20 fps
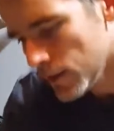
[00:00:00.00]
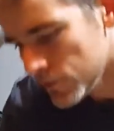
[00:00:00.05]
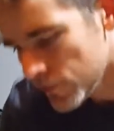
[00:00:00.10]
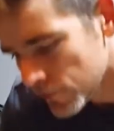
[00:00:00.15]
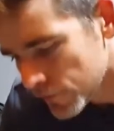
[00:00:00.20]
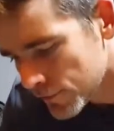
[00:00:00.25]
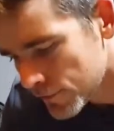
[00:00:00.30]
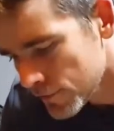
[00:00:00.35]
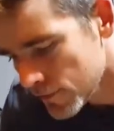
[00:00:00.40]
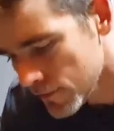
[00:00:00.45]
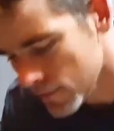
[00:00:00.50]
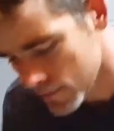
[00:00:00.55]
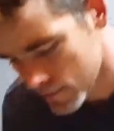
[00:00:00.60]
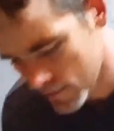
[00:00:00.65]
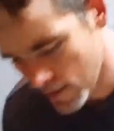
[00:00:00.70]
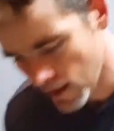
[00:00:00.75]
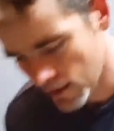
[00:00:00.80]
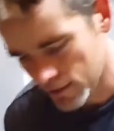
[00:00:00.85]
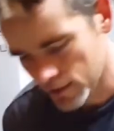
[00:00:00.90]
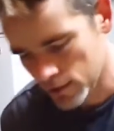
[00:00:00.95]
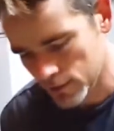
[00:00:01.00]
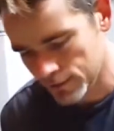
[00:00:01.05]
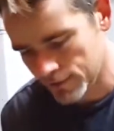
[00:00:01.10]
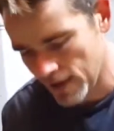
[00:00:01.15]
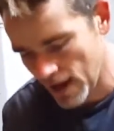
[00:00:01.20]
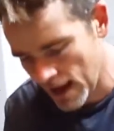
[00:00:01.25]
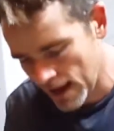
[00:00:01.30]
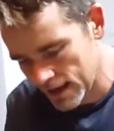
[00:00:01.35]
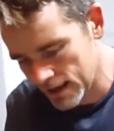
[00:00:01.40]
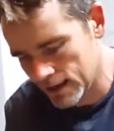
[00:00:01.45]
Just now that you've
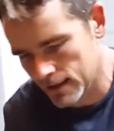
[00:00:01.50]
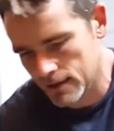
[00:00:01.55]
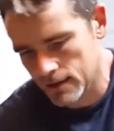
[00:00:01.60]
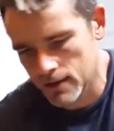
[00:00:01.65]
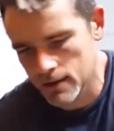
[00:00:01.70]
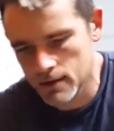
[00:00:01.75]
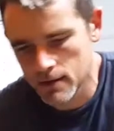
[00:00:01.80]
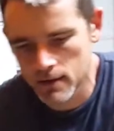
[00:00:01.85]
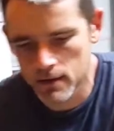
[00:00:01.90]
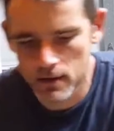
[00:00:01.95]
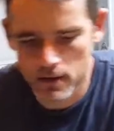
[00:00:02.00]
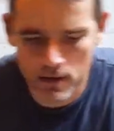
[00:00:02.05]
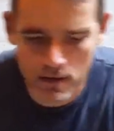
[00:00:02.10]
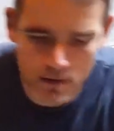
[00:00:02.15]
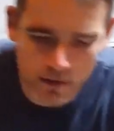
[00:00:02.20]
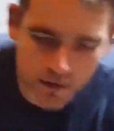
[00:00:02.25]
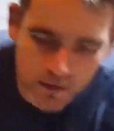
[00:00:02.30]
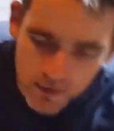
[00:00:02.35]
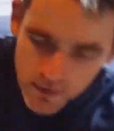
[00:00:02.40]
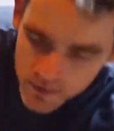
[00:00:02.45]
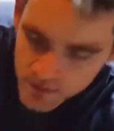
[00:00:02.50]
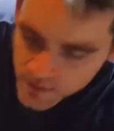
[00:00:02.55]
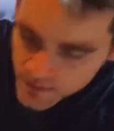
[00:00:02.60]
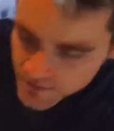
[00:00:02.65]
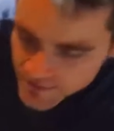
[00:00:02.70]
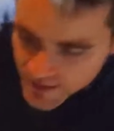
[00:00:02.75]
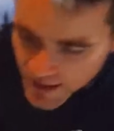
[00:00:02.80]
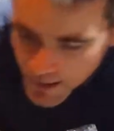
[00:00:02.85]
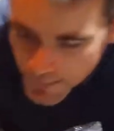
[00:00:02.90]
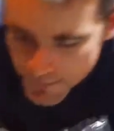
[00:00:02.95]
got it
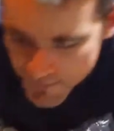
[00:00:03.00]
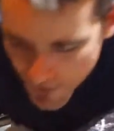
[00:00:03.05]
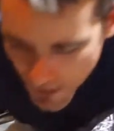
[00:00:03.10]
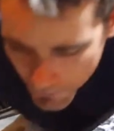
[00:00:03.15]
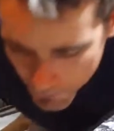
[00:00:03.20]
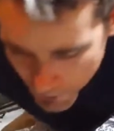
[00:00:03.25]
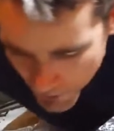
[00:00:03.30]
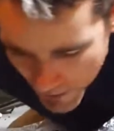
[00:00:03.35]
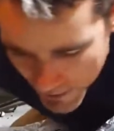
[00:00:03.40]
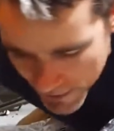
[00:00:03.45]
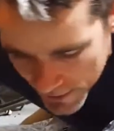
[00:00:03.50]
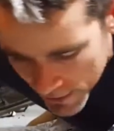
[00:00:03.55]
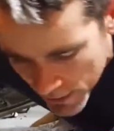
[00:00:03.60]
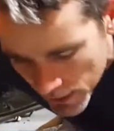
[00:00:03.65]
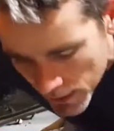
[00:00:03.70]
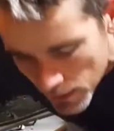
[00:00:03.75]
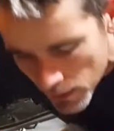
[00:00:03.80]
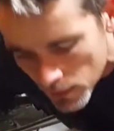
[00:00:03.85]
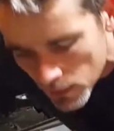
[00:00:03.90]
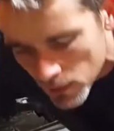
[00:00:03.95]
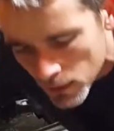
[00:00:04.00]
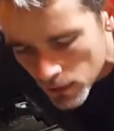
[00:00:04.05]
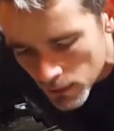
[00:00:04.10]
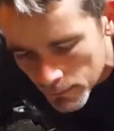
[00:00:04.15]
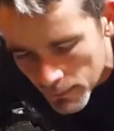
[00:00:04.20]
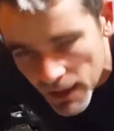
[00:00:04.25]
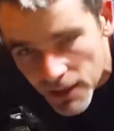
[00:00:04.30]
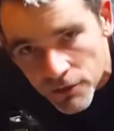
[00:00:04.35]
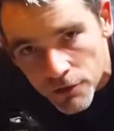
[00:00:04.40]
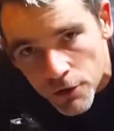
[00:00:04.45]
taped up right here,
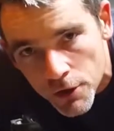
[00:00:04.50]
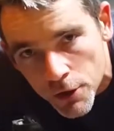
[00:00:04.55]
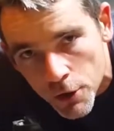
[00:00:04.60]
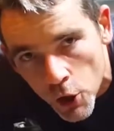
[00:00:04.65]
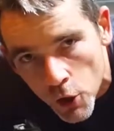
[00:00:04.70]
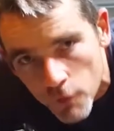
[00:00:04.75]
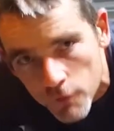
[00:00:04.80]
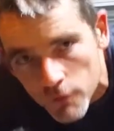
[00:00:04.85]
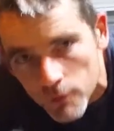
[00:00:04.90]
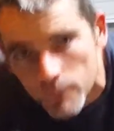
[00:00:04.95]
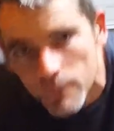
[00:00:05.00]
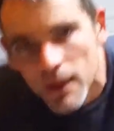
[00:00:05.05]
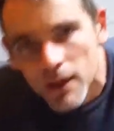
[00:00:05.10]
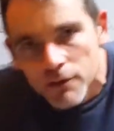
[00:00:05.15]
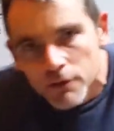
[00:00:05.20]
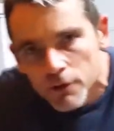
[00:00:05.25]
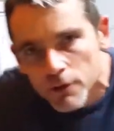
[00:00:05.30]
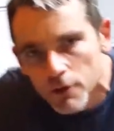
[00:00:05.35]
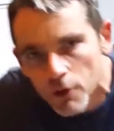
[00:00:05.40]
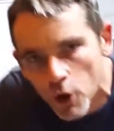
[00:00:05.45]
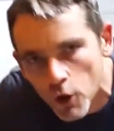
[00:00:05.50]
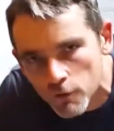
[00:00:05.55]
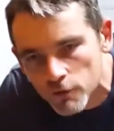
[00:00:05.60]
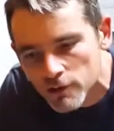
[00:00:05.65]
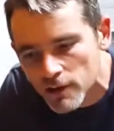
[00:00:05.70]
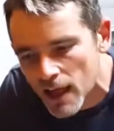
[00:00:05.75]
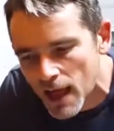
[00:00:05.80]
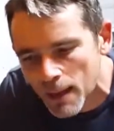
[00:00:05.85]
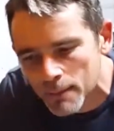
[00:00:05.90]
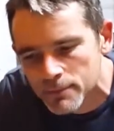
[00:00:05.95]
make sure it
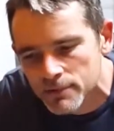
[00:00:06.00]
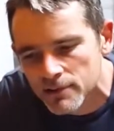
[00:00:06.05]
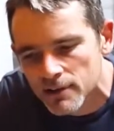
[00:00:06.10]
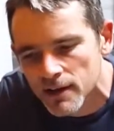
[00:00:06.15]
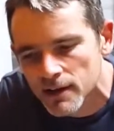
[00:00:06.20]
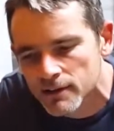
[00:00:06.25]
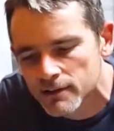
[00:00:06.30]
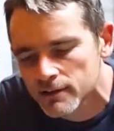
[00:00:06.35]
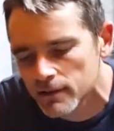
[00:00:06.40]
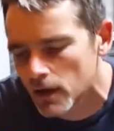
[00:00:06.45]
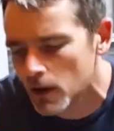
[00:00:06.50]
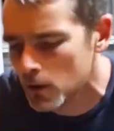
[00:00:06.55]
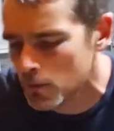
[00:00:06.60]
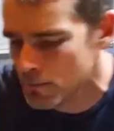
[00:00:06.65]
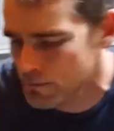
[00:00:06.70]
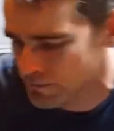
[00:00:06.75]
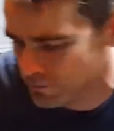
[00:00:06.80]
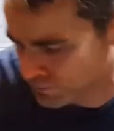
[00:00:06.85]
overlaps like so.